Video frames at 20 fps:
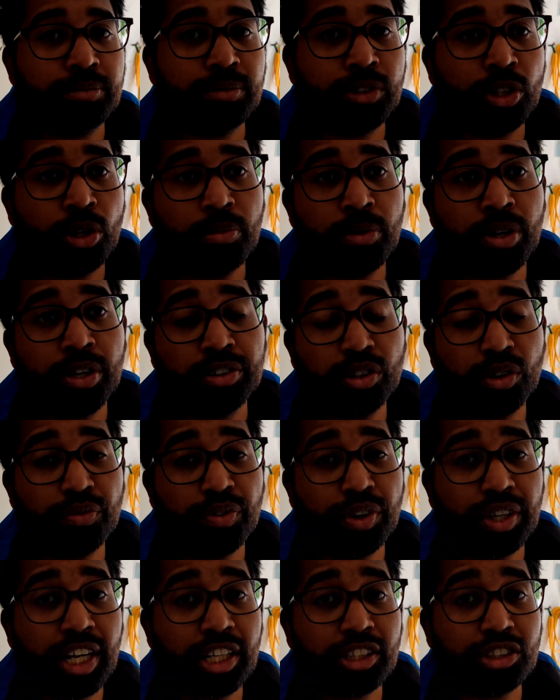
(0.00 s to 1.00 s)
Don't
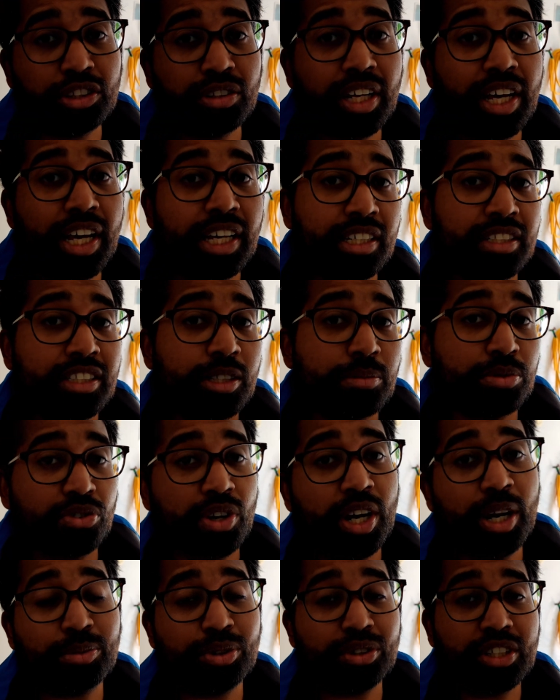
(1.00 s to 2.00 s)
forget to like and
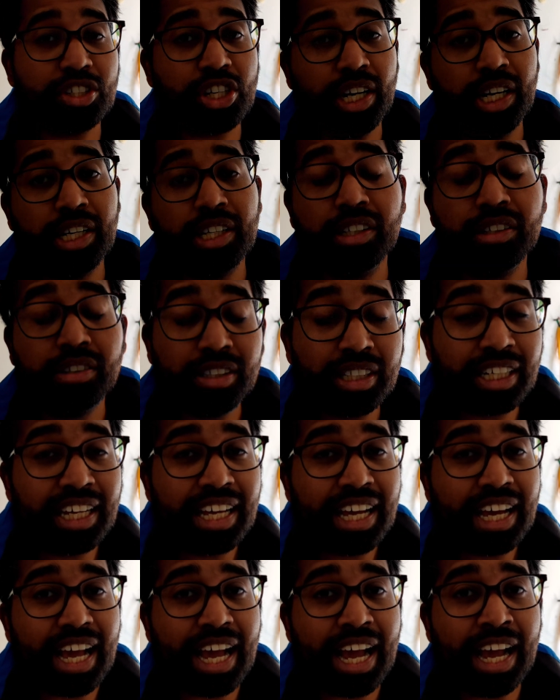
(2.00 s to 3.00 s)
subscribe to the channel.
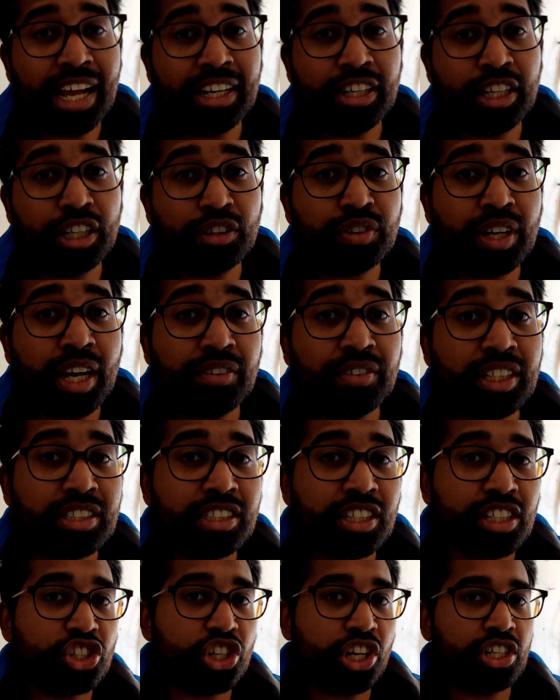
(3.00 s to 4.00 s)
And if you have any
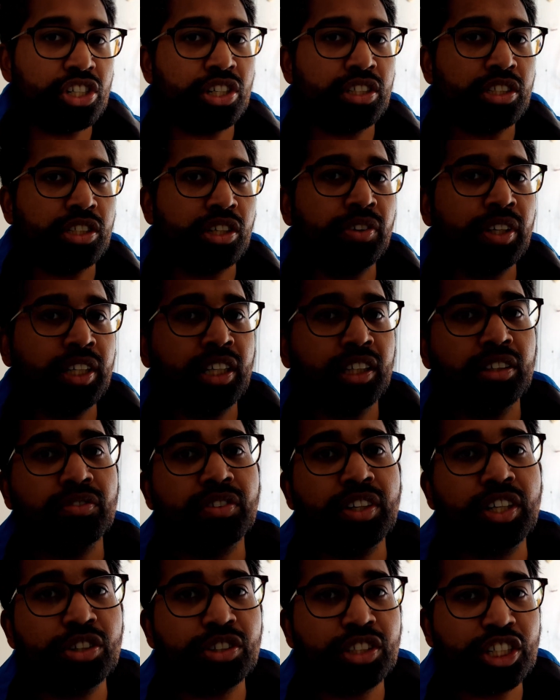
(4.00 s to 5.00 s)
suggestions of any other
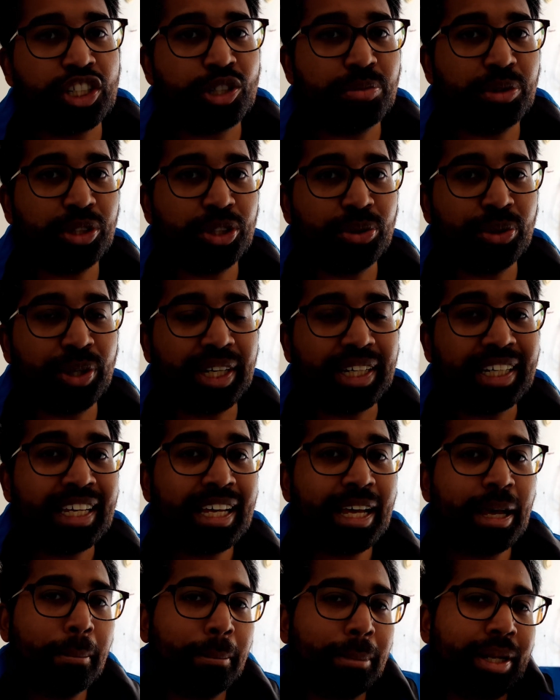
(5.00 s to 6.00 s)
videos I should be doing,
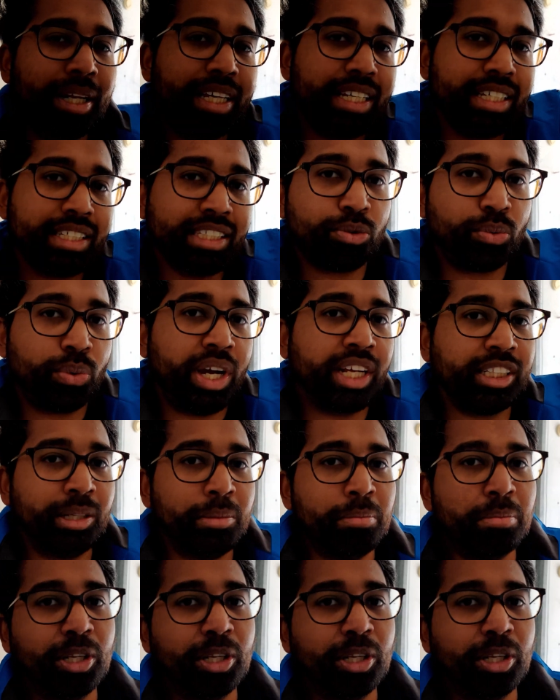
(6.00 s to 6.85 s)
please write them